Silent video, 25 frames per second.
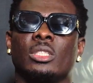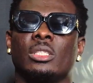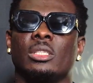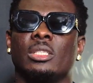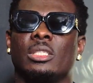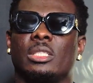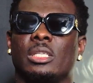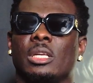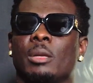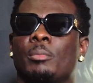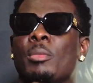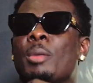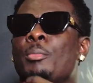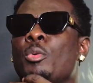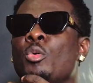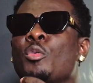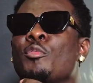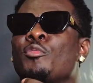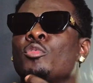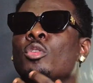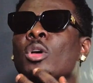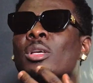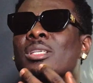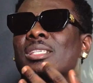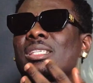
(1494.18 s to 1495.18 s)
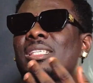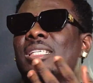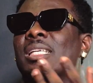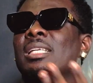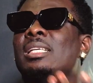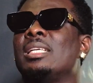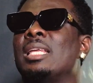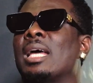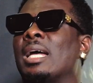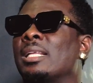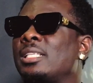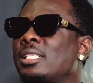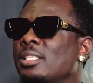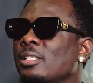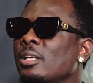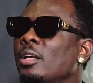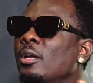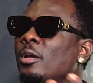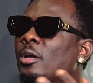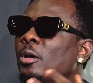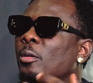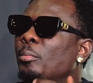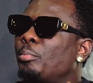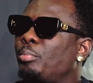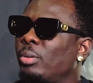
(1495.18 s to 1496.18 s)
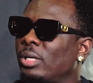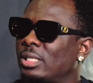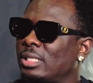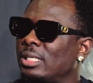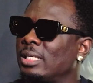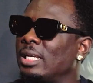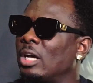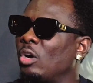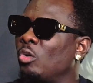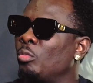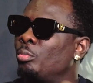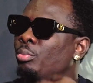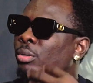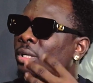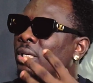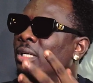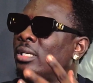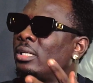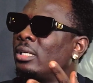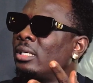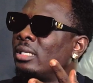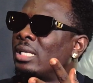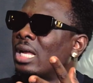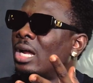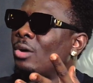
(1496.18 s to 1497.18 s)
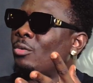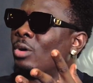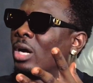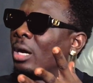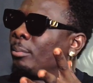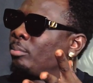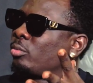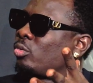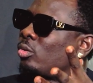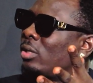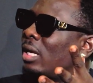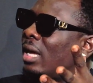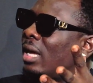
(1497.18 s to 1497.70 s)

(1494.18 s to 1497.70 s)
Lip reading: still, maybe we've not seen that person that will bring that rap to